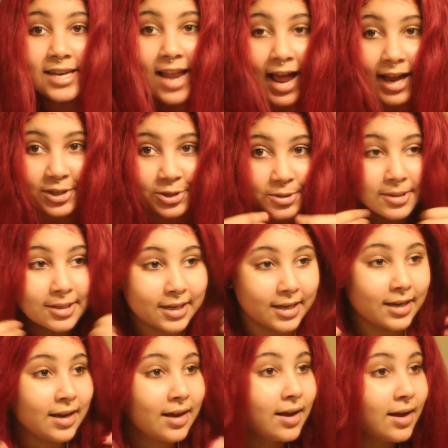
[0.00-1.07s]

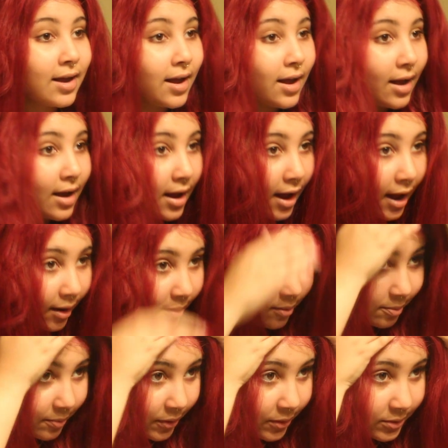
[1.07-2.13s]
naturally. I
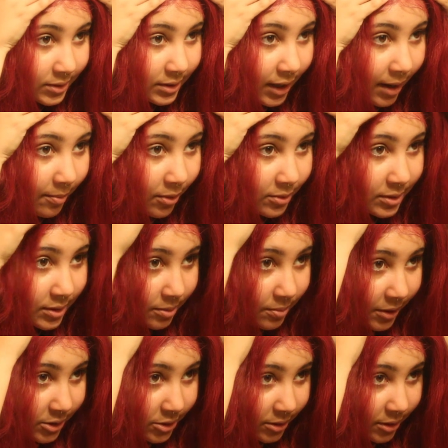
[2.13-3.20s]
will post, I posted a
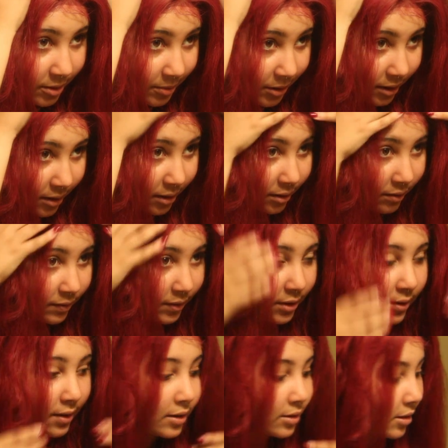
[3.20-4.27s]
picture in the beginning of the
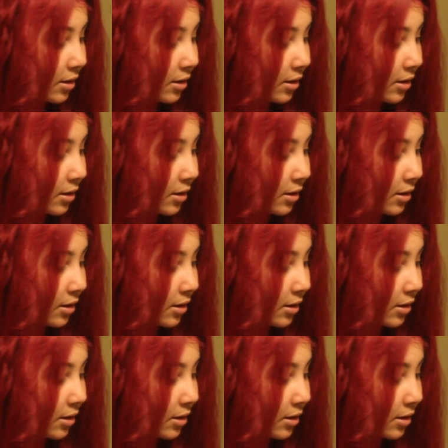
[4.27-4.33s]
video I